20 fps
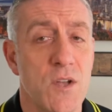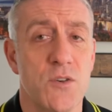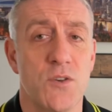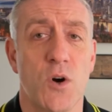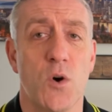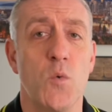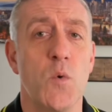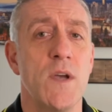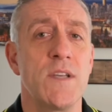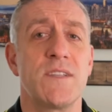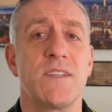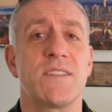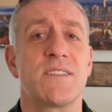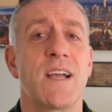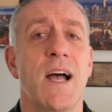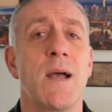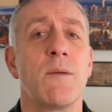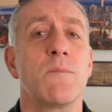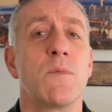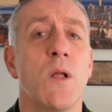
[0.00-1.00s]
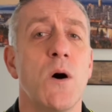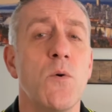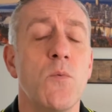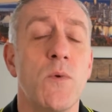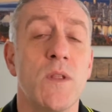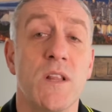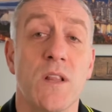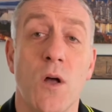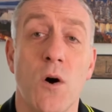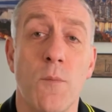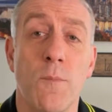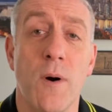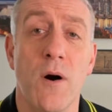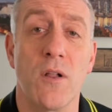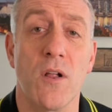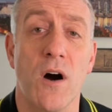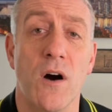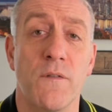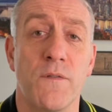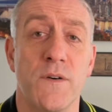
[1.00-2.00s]
Don't waste your time low with lowball
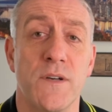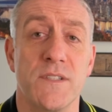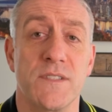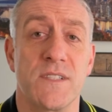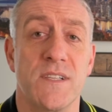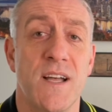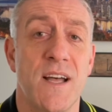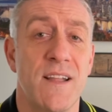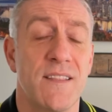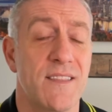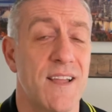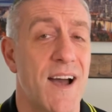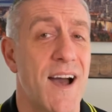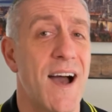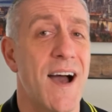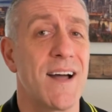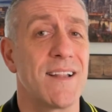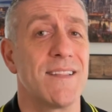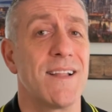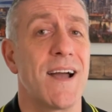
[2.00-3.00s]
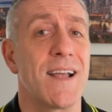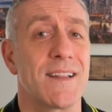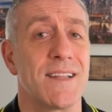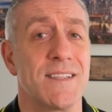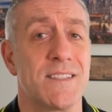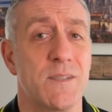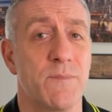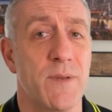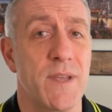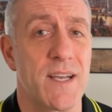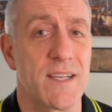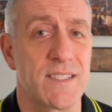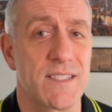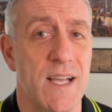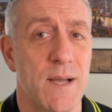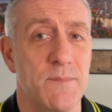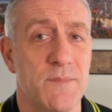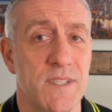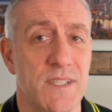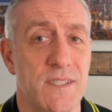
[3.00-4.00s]
offers that aren't likely to be
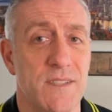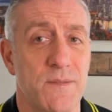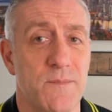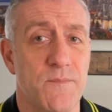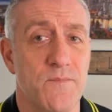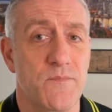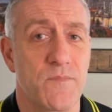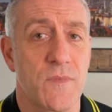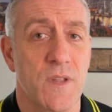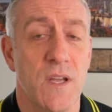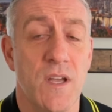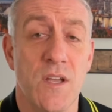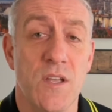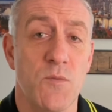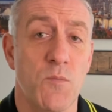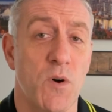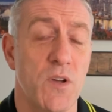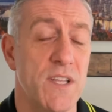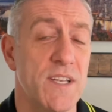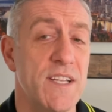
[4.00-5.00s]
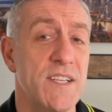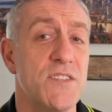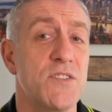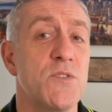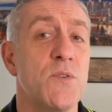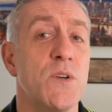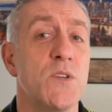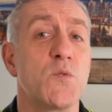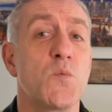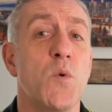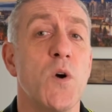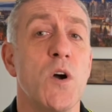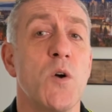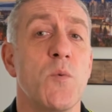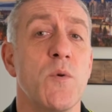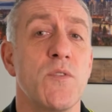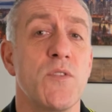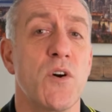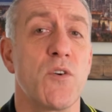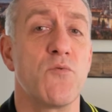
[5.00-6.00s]
accepted. What you need to do is work
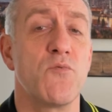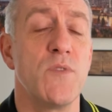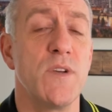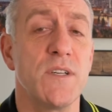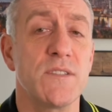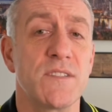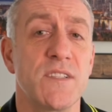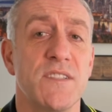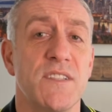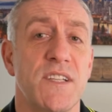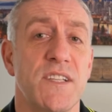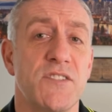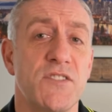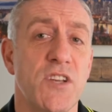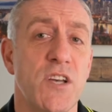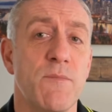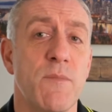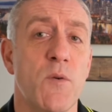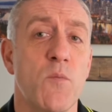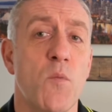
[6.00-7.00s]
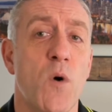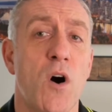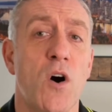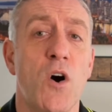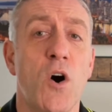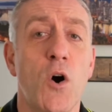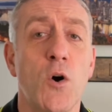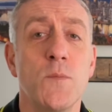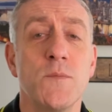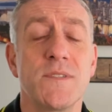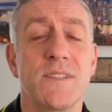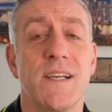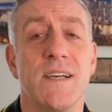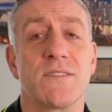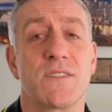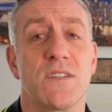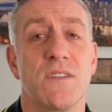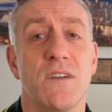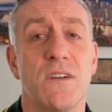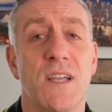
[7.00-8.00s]
with your realtor to determine what home sales
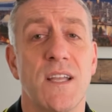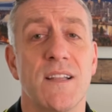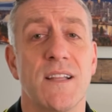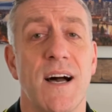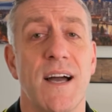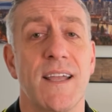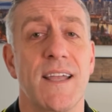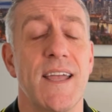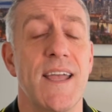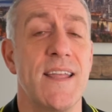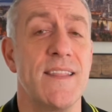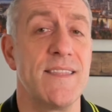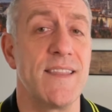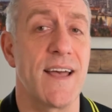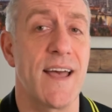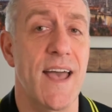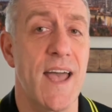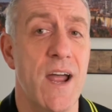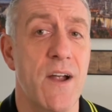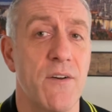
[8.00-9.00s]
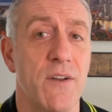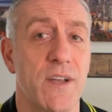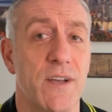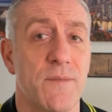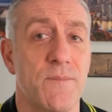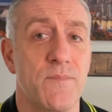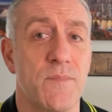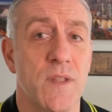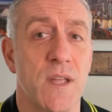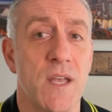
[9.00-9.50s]
are looking like in the area.